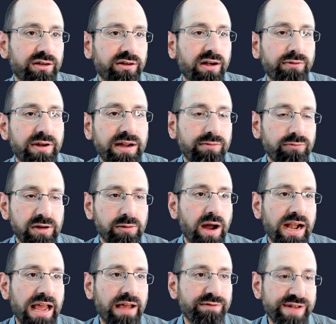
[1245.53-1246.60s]
Right? We want
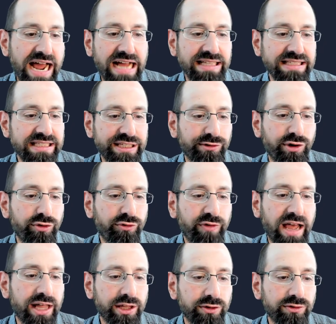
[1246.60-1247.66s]
to have non-zero
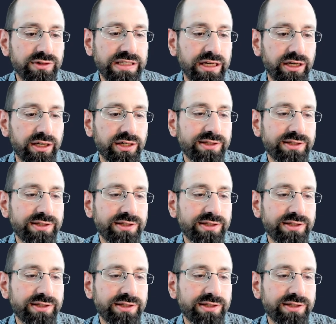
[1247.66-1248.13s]
values here.